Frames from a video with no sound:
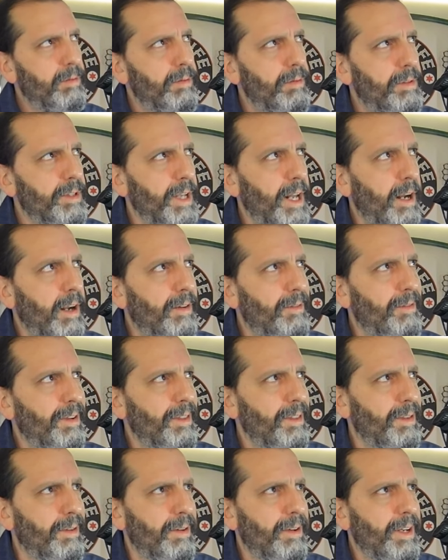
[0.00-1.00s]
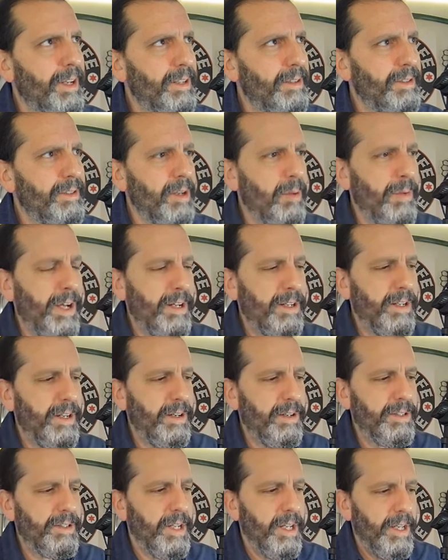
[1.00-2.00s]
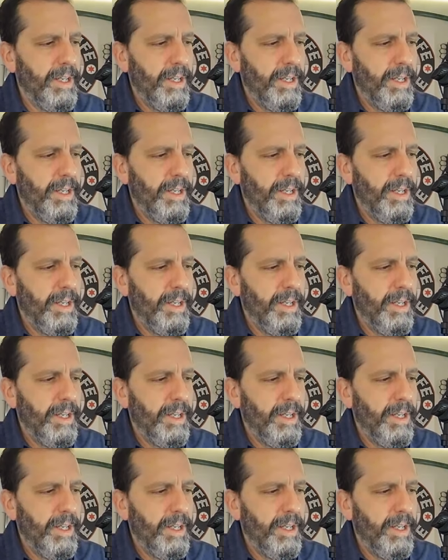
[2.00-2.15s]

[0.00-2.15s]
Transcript: what was that 130 some odd years